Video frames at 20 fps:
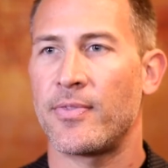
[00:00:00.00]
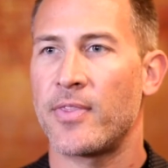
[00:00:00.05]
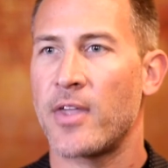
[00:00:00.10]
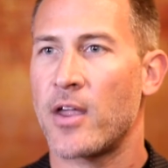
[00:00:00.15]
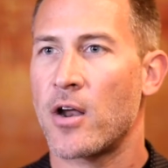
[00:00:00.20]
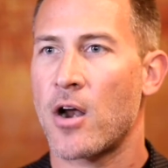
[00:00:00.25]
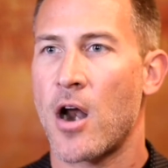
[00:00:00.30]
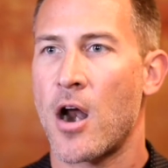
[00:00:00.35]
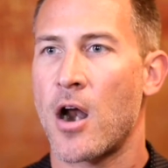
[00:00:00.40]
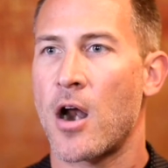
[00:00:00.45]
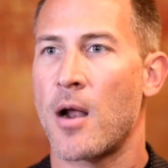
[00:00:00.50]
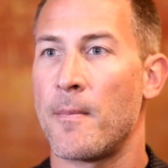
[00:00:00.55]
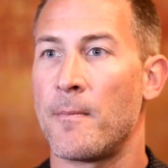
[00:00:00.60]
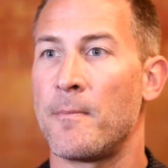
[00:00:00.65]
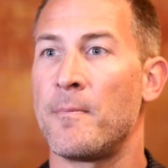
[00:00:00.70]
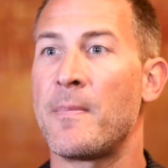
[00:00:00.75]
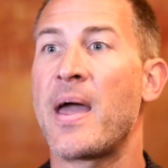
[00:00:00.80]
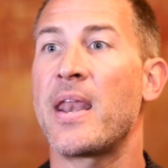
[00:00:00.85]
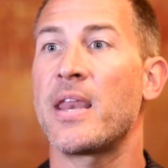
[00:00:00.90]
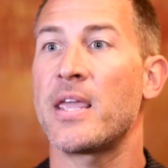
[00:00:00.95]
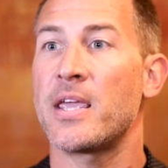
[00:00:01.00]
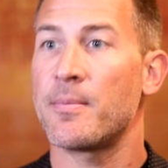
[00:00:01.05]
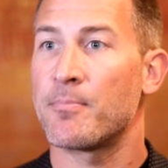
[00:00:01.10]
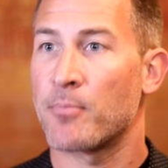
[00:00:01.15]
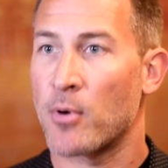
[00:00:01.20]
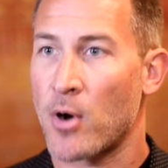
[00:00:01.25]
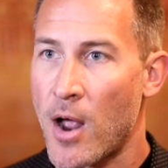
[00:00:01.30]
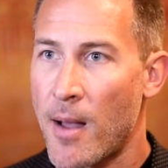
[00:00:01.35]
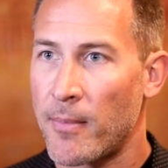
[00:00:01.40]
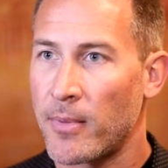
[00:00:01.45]
and there are many
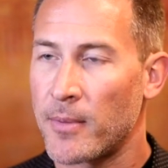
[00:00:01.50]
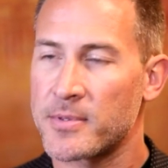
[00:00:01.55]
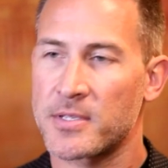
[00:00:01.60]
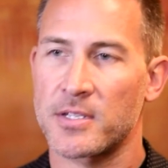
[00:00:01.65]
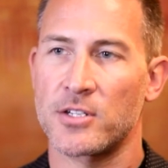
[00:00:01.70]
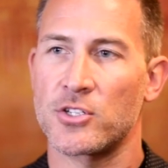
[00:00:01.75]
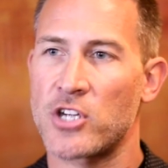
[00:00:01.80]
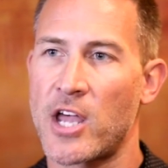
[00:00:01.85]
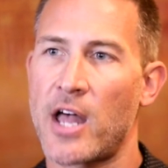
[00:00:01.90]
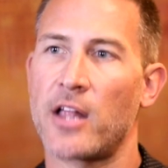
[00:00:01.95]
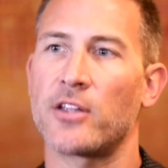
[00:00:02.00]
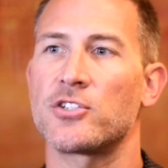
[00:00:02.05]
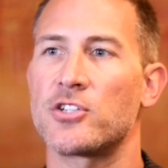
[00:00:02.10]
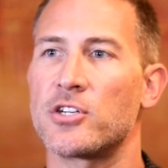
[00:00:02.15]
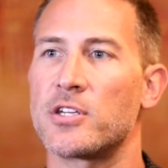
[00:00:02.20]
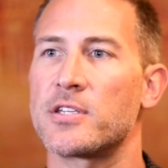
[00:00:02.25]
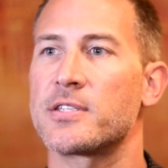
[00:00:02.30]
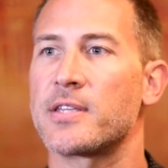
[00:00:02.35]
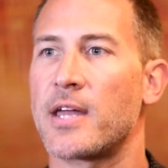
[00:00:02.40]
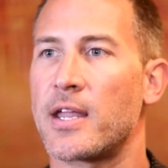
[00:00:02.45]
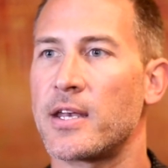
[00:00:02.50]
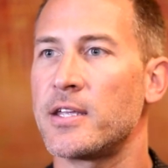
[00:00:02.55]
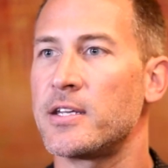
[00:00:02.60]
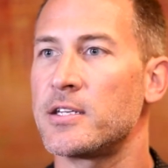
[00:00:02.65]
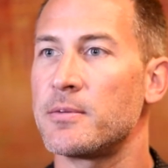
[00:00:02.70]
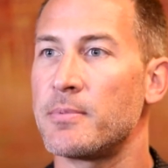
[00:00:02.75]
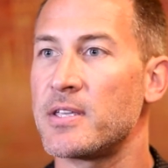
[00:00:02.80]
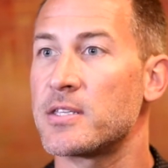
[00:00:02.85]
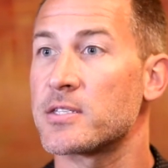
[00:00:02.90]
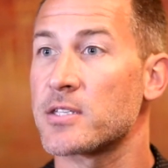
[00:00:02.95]
problems and challenges that
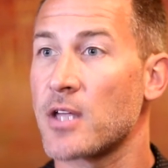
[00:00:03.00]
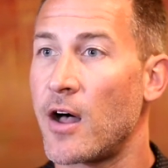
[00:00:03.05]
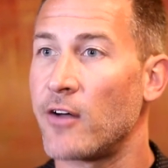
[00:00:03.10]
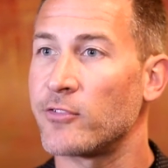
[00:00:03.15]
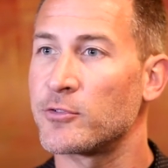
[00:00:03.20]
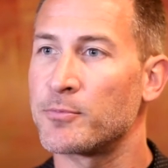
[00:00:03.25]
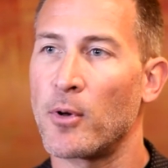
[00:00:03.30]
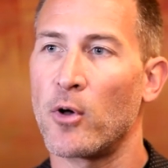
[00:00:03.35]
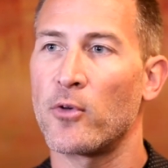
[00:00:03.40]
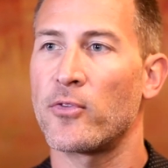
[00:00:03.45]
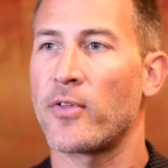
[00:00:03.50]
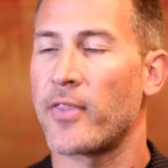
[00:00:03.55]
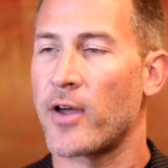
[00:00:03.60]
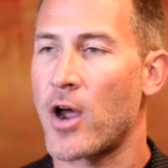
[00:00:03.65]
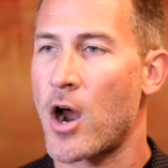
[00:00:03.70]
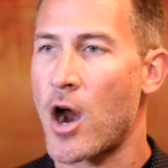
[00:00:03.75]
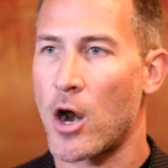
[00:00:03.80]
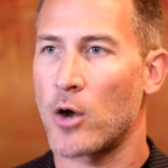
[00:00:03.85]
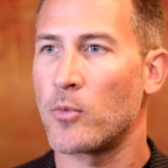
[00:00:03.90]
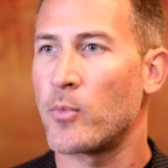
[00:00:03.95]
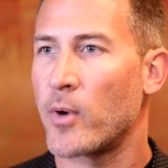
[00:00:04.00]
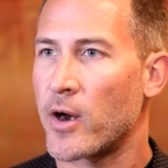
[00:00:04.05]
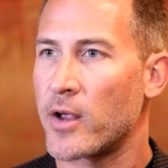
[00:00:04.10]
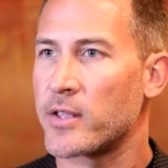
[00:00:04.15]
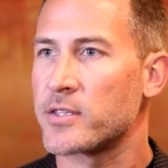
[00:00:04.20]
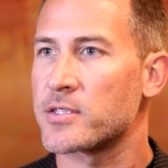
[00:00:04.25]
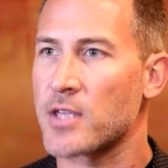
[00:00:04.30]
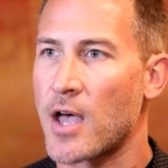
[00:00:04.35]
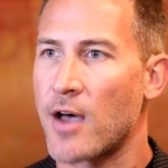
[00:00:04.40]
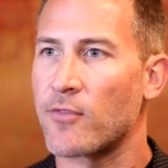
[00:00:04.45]
need to be solved both on the hardware
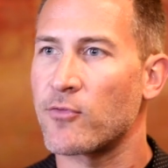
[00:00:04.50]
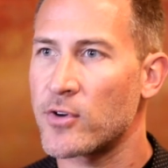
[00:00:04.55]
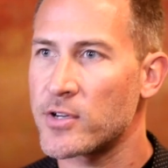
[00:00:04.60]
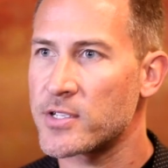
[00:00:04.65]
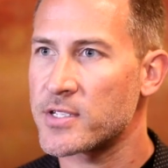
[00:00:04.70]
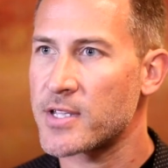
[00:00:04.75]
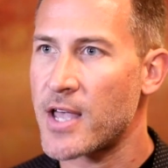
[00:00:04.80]
and software